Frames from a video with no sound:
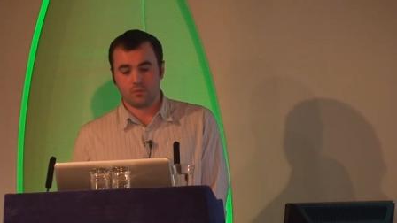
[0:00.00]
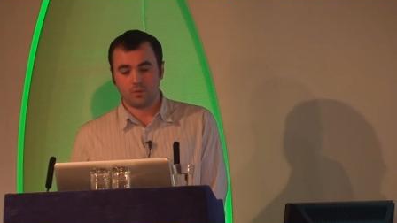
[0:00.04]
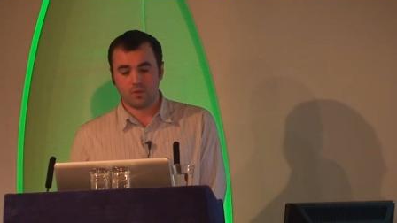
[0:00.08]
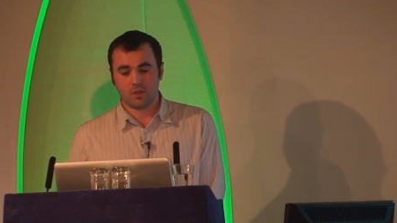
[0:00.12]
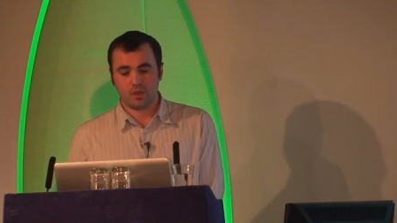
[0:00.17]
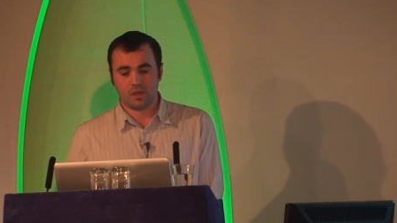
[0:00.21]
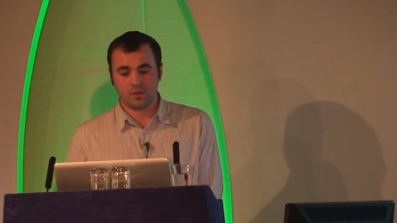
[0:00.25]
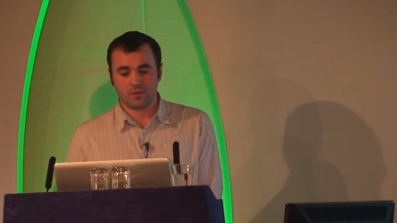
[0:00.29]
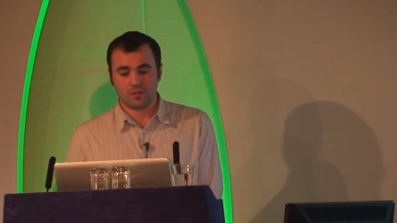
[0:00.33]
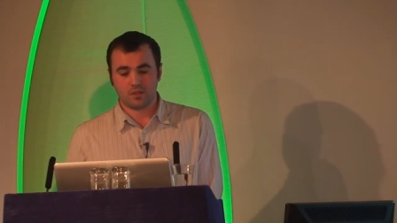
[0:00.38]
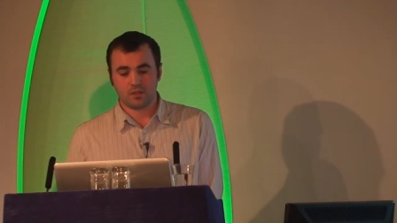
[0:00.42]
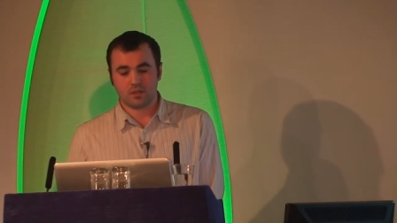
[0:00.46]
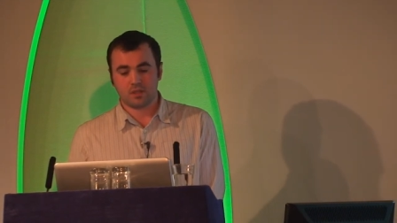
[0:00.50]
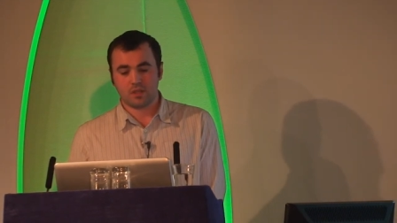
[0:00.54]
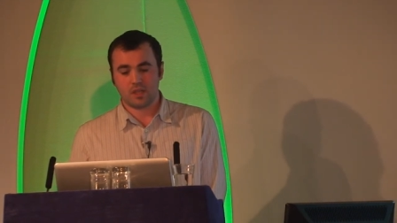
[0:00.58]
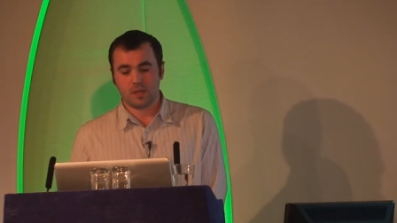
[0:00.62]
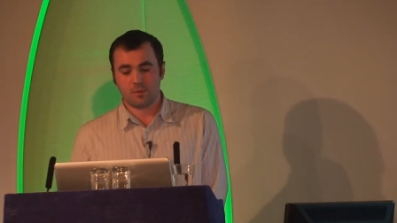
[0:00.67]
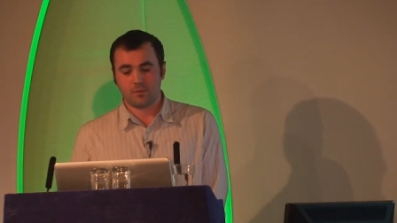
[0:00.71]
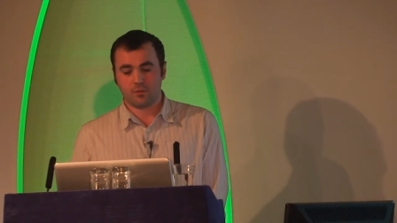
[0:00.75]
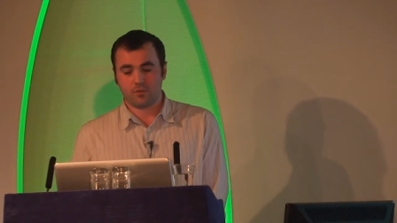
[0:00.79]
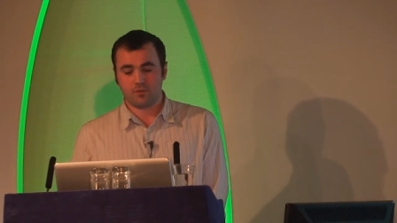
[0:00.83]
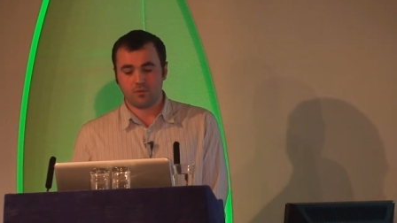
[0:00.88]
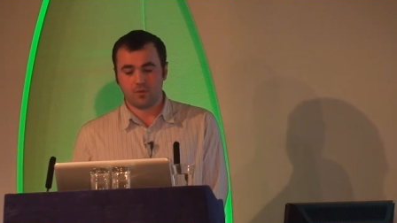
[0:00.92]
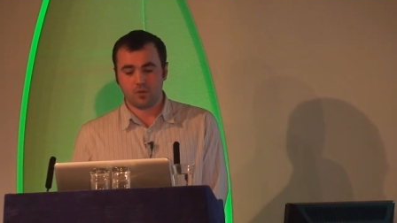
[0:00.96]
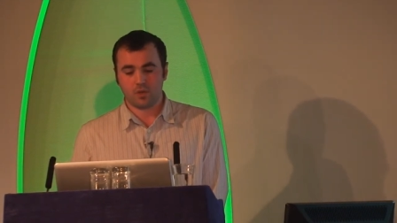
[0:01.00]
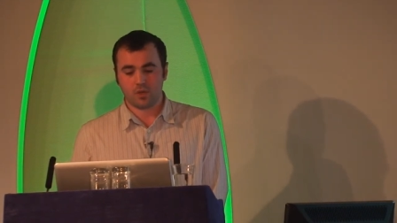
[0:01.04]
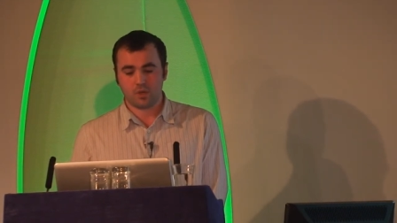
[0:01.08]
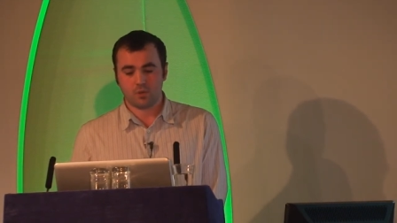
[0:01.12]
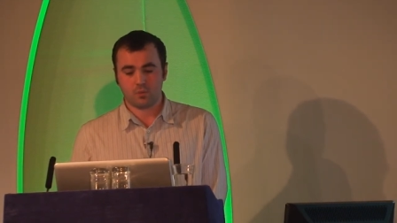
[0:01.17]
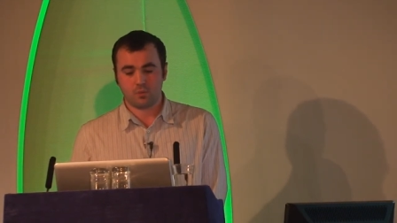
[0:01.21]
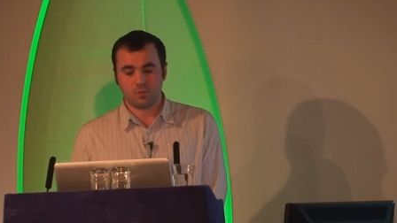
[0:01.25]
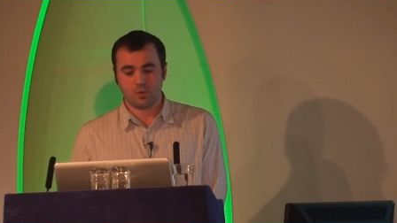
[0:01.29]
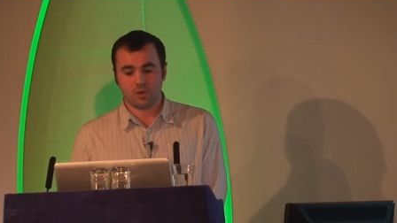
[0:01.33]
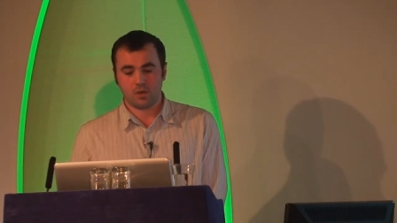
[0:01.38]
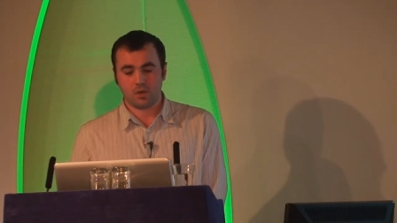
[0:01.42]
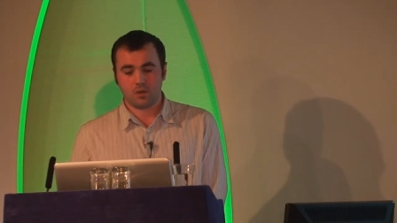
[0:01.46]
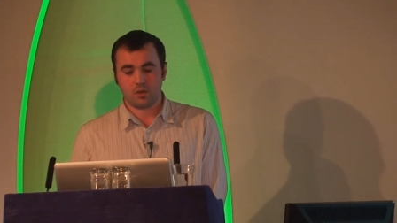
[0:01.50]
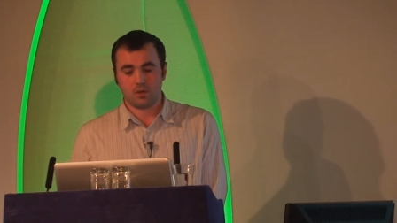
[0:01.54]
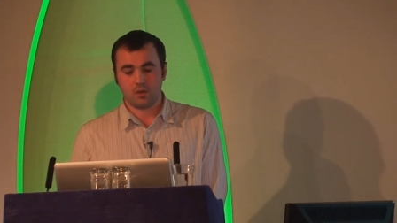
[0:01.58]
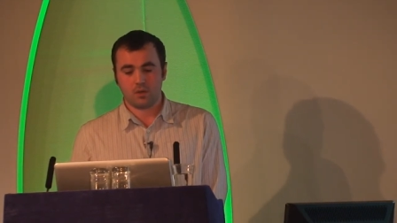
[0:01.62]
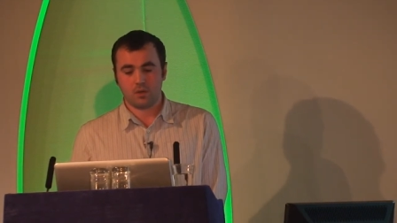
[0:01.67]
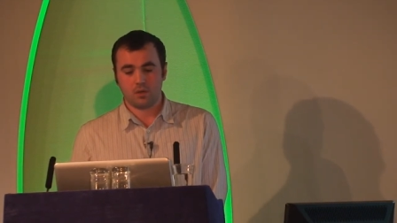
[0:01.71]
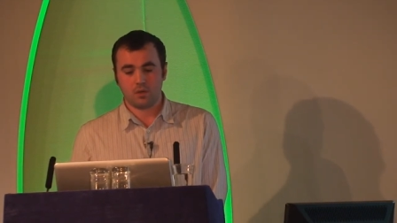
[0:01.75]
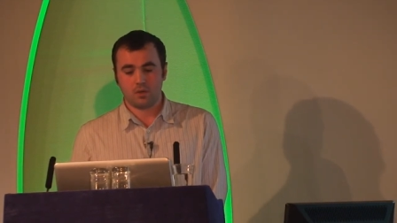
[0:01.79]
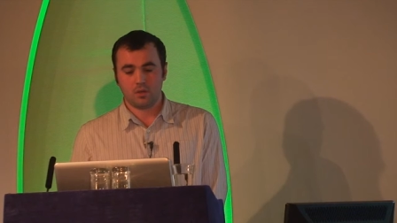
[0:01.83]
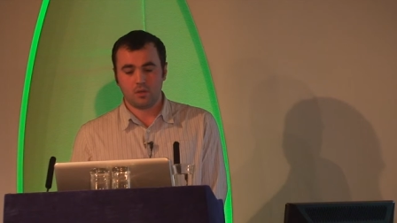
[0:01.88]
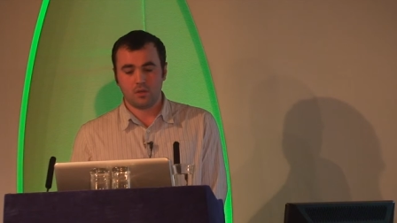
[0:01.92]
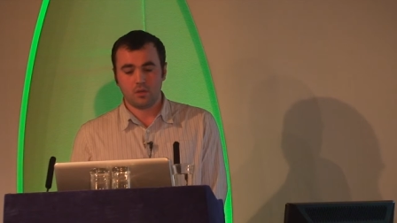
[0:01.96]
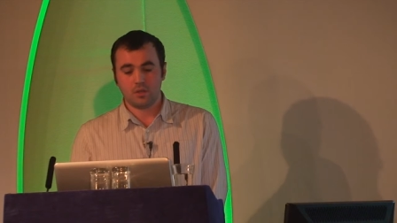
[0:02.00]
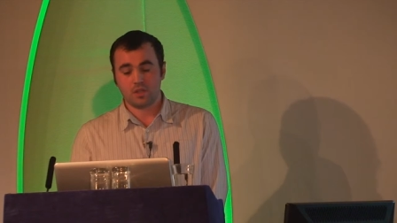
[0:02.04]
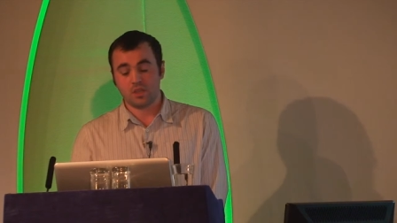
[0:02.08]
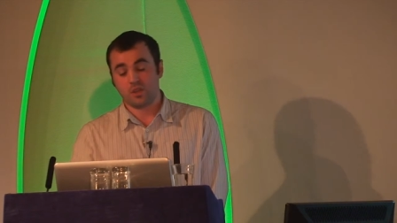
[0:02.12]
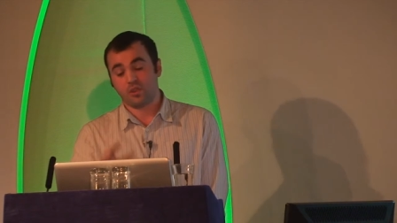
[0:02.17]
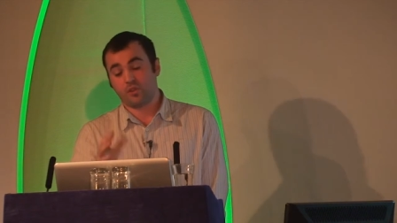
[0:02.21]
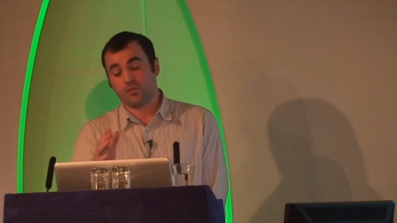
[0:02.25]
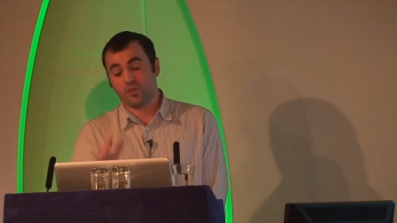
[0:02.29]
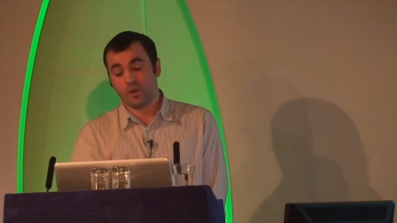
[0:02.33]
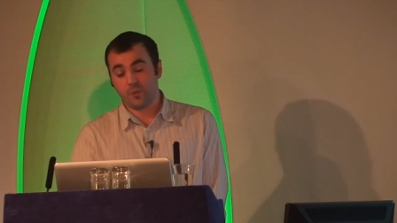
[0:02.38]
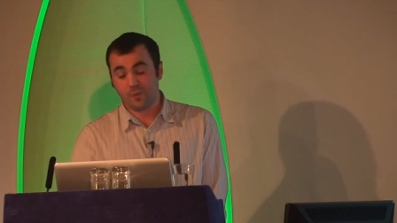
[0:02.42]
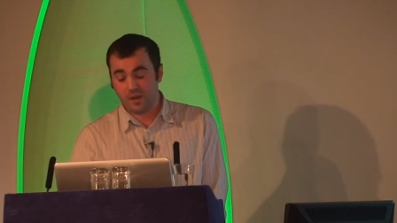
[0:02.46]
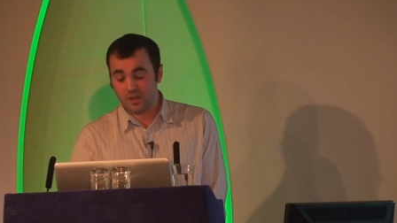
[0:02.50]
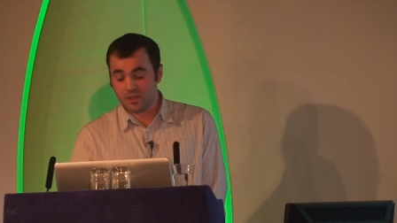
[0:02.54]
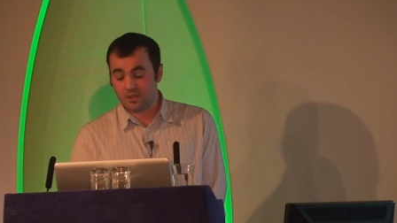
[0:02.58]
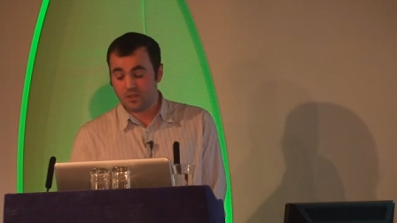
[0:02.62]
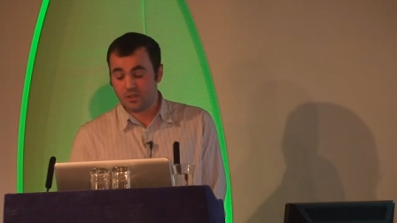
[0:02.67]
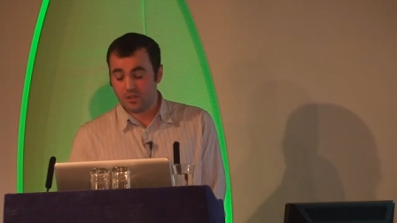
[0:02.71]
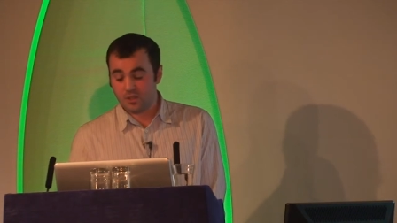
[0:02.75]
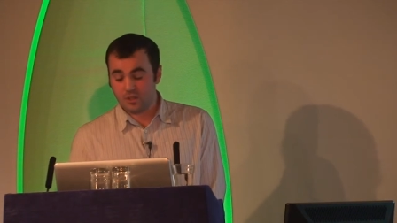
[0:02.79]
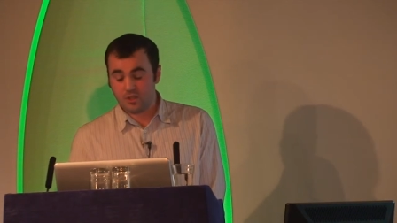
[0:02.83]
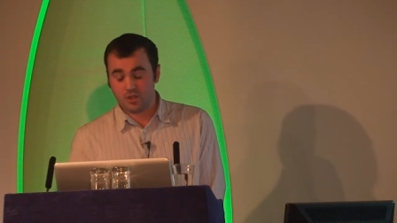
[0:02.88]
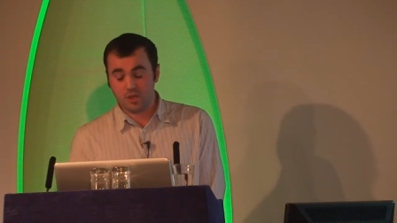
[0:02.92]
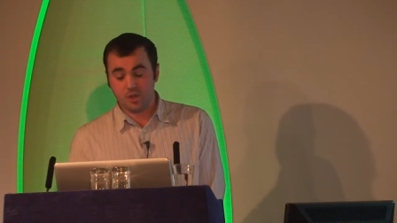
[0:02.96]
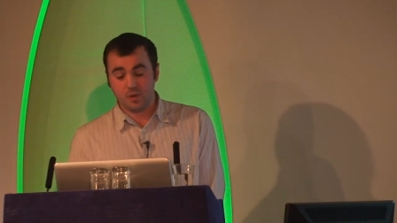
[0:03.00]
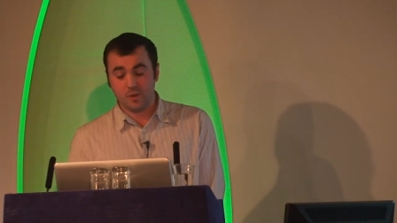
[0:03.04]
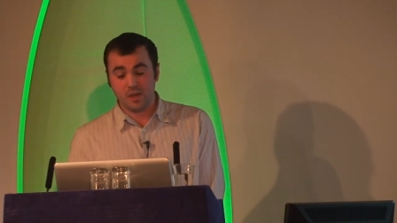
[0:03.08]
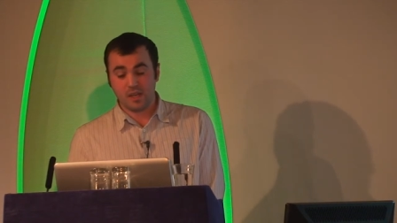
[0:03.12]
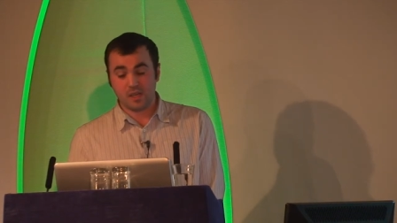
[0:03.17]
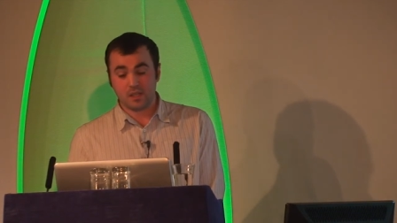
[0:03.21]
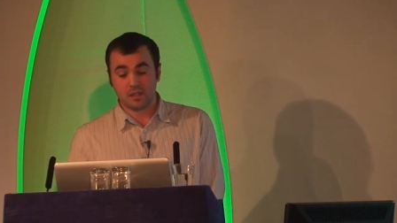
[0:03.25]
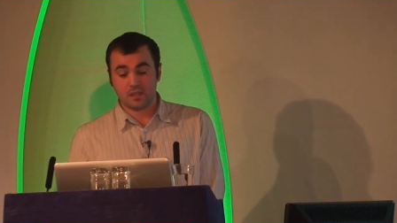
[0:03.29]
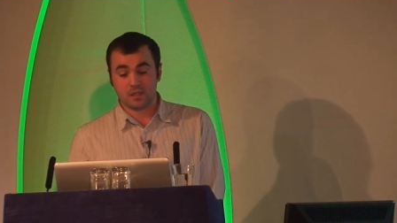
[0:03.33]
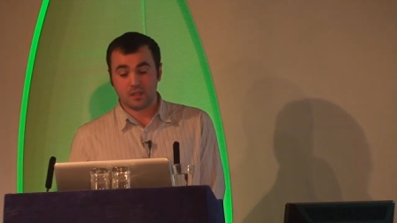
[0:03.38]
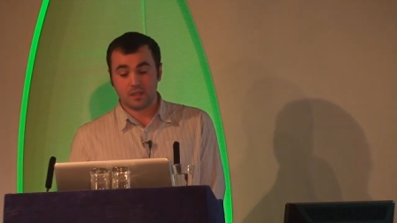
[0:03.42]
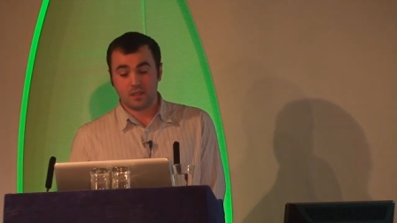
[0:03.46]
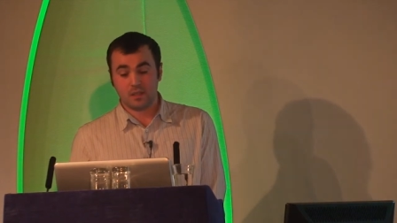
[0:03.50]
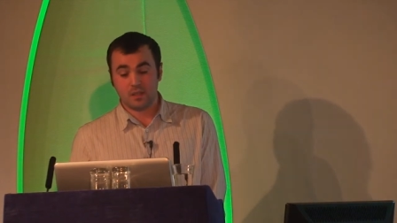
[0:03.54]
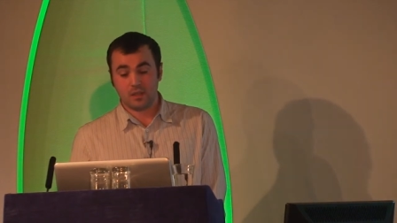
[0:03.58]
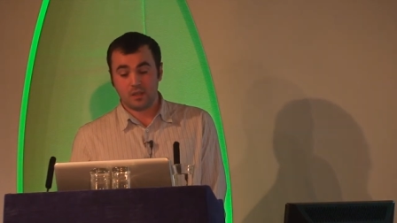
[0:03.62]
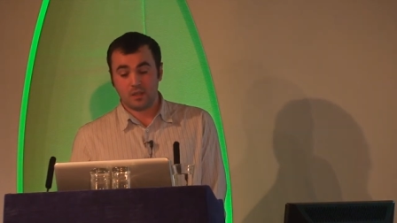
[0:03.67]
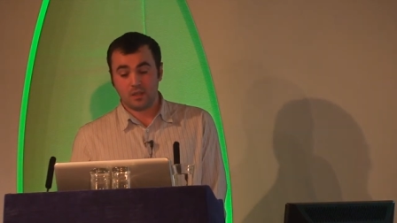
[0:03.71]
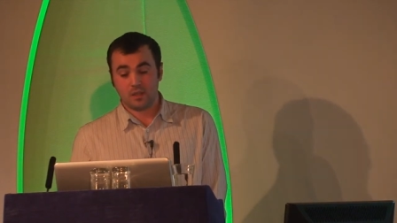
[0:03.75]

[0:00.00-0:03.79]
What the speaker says: I have to skip through this one. So 3 ways to do it.